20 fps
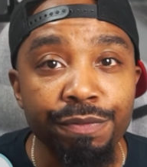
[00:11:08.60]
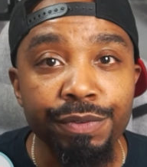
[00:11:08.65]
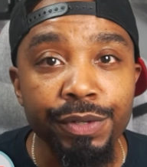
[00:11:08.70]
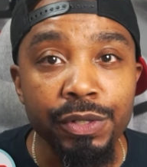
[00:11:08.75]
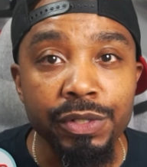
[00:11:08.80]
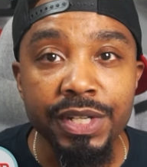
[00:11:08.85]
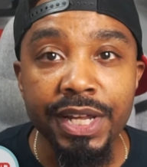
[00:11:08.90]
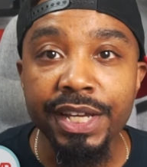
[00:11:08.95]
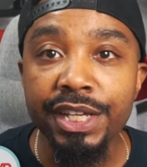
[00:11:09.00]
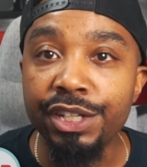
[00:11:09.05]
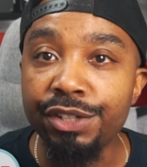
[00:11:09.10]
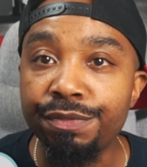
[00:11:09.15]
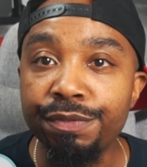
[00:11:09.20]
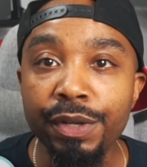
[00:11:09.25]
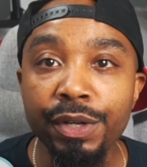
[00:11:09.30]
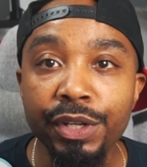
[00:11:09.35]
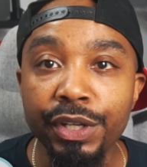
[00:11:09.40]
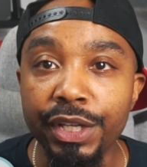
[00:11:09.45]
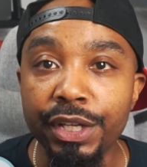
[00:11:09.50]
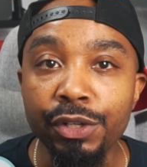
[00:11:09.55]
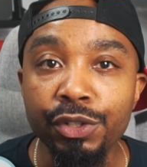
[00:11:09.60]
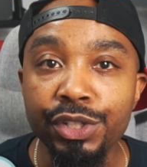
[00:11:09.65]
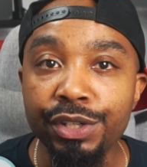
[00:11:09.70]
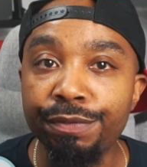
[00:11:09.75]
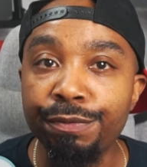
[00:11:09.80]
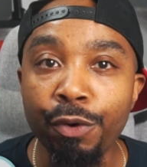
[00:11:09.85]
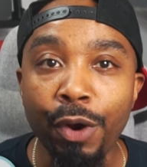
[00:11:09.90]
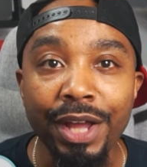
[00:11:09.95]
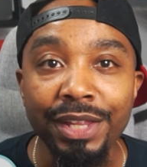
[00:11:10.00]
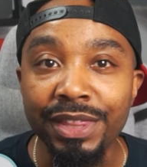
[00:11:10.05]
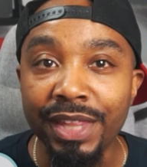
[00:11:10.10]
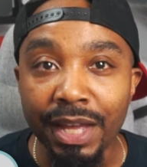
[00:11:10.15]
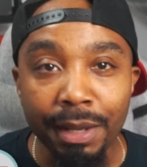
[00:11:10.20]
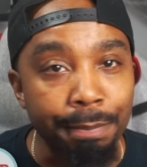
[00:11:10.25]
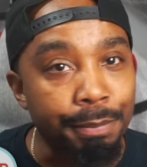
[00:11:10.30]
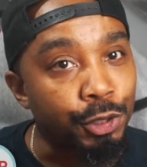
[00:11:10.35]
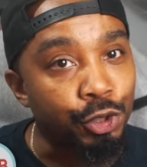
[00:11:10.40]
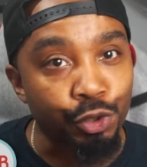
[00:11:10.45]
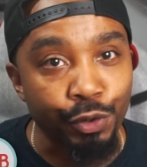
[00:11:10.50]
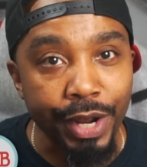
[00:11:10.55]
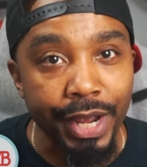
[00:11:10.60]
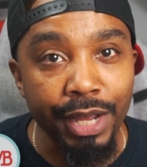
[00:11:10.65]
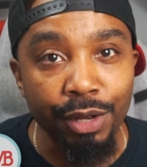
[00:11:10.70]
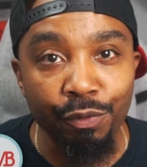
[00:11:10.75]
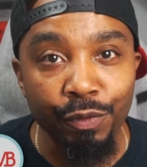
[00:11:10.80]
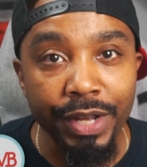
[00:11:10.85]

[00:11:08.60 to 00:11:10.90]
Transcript: feels like he's feeling guilty for, I think, betraying